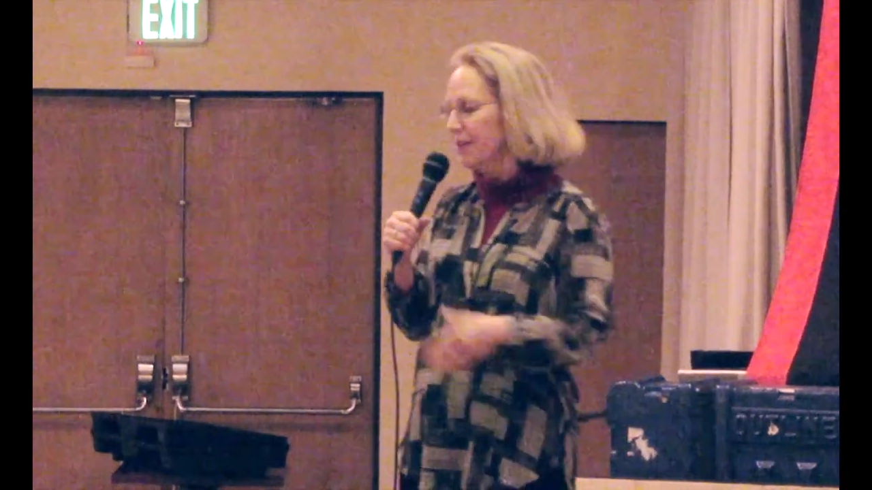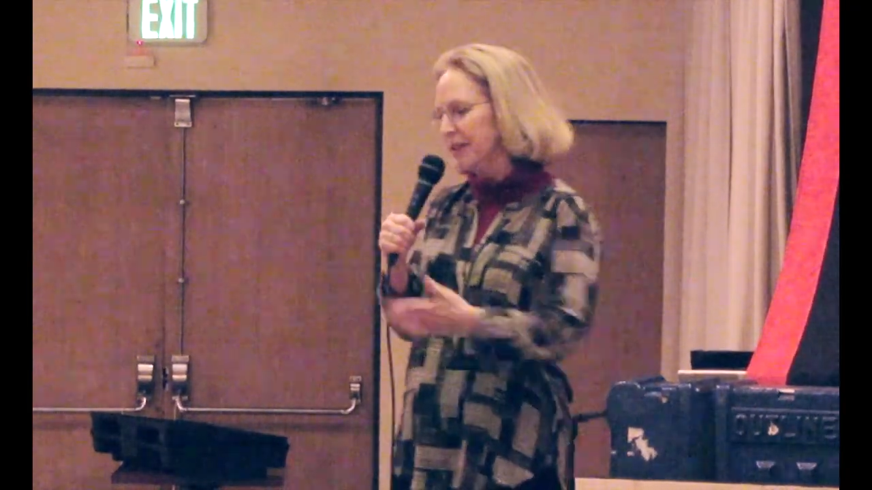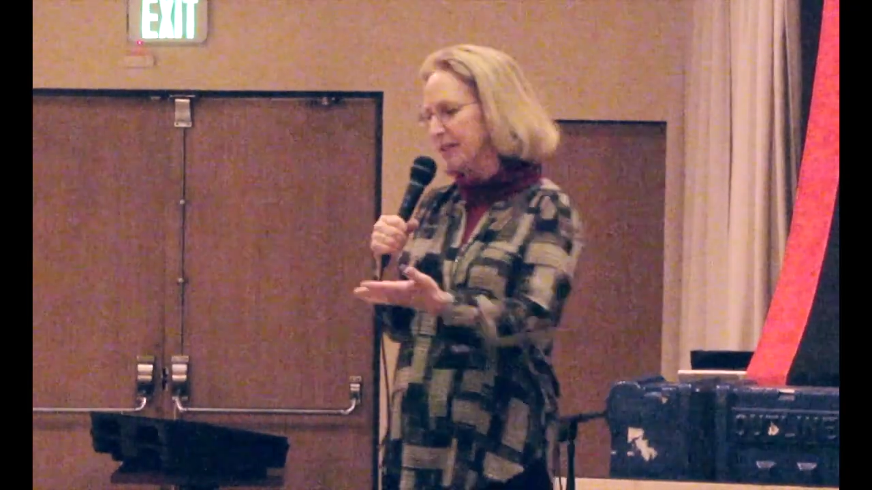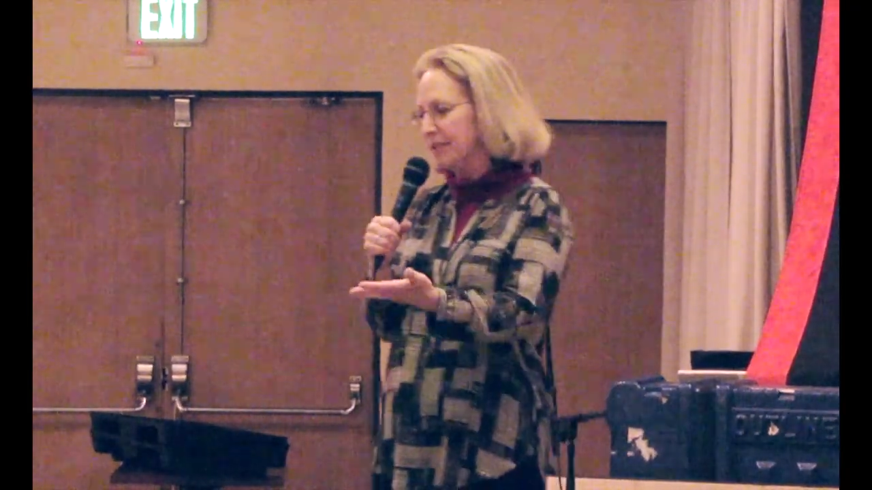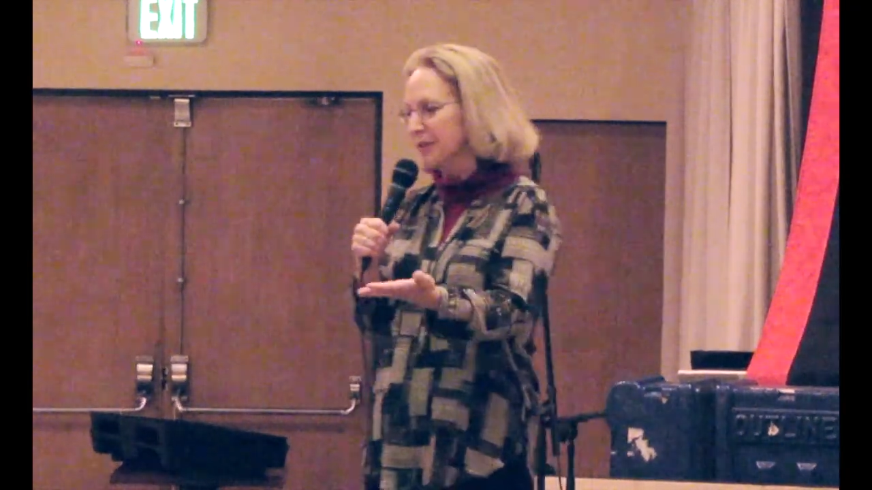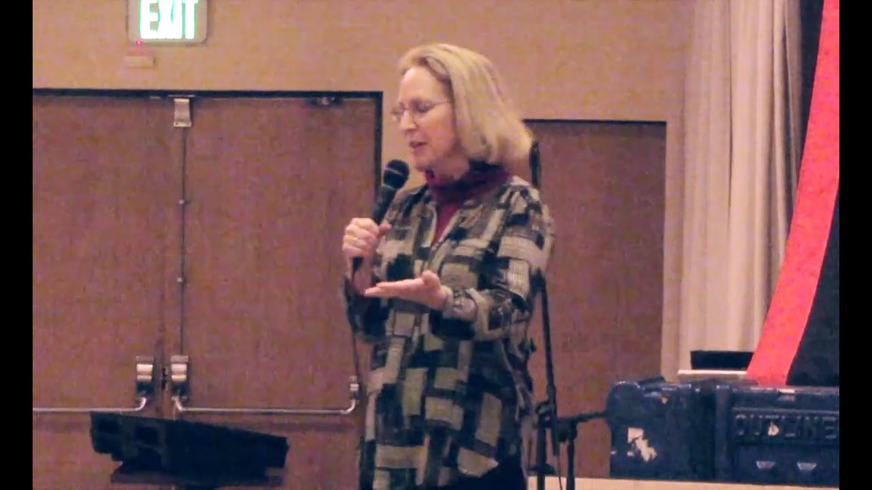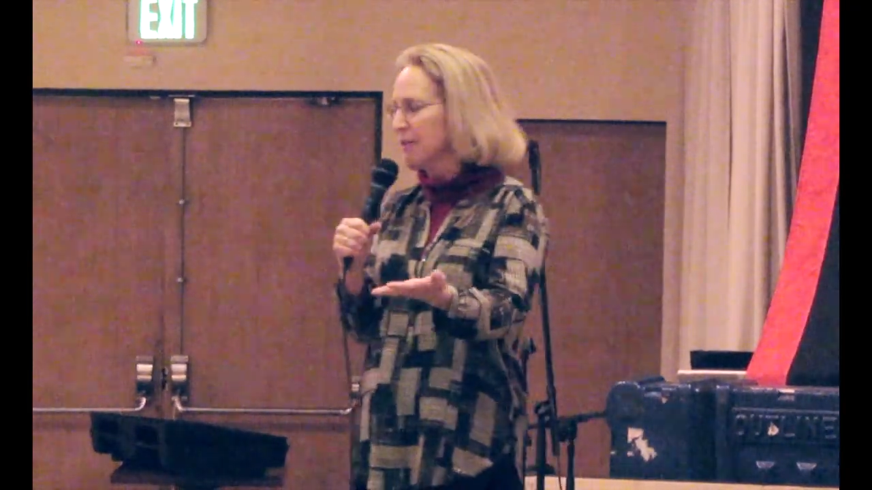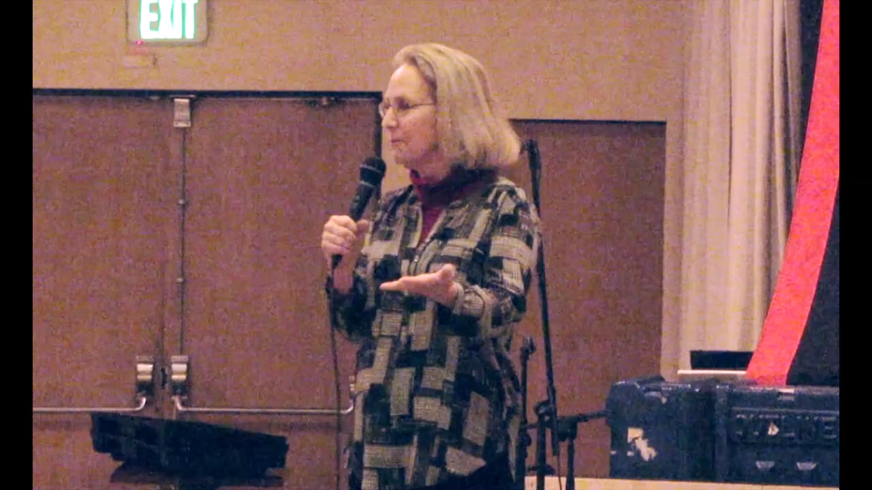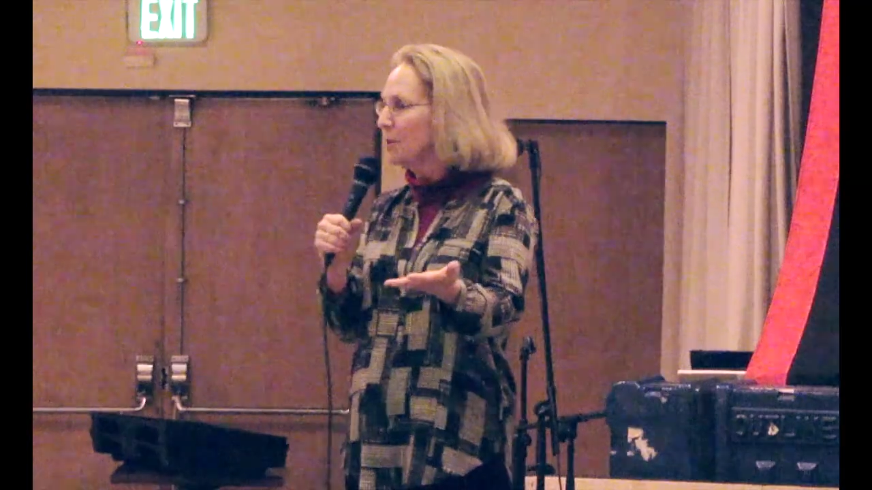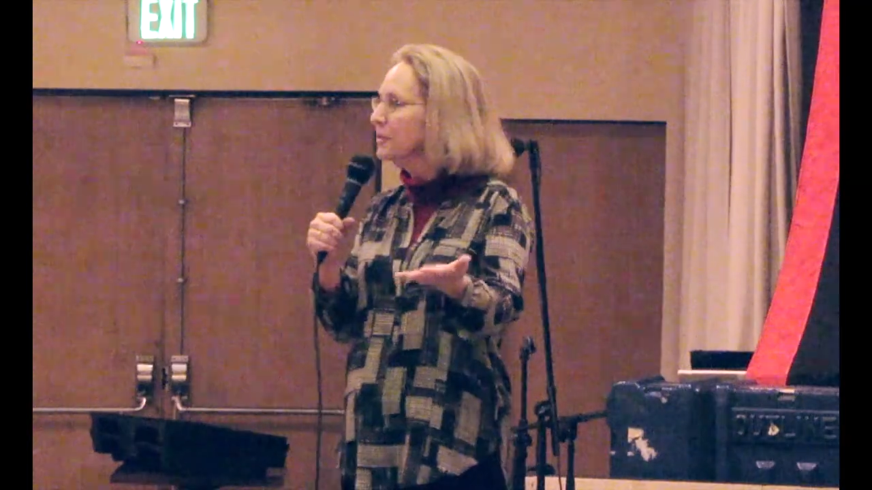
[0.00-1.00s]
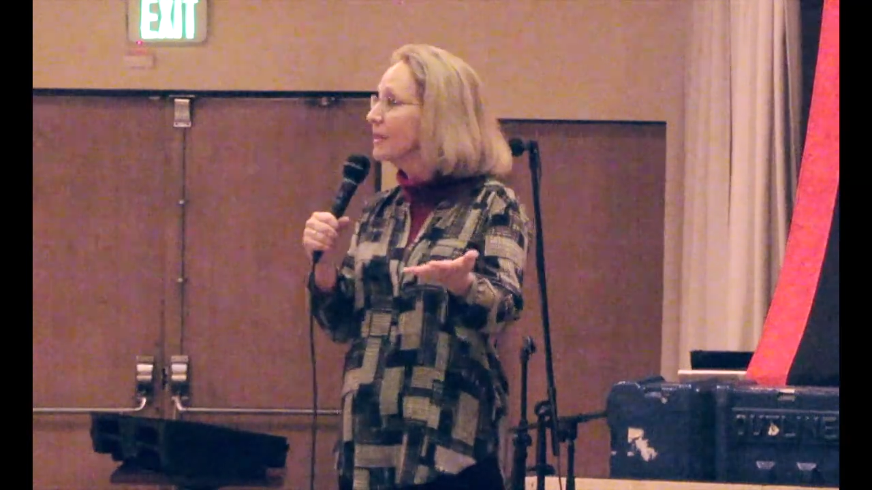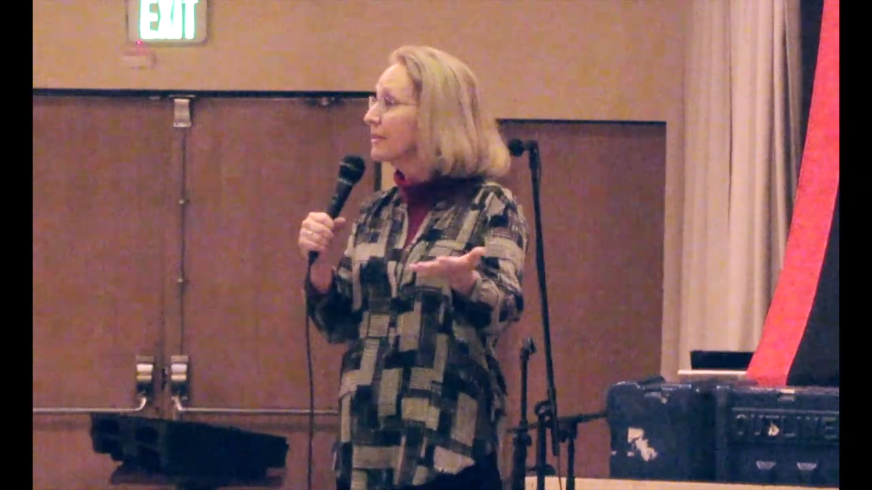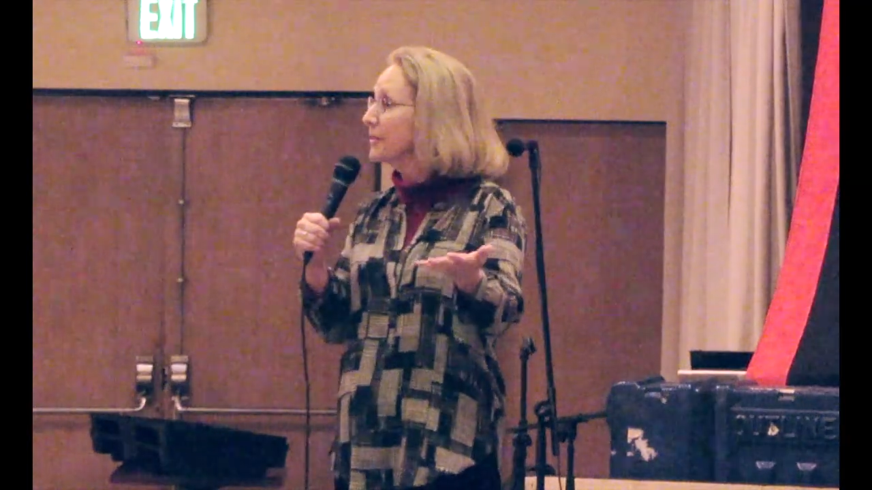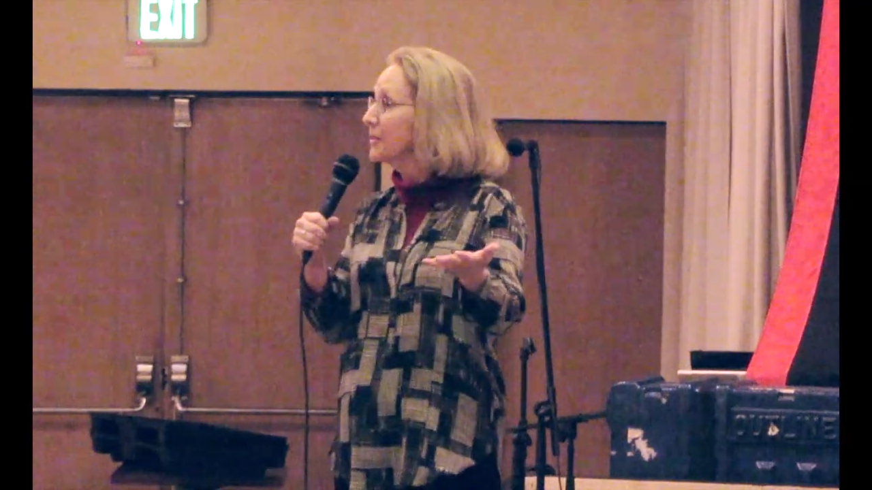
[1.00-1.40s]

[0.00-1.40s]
look, it doesn't take a folk dance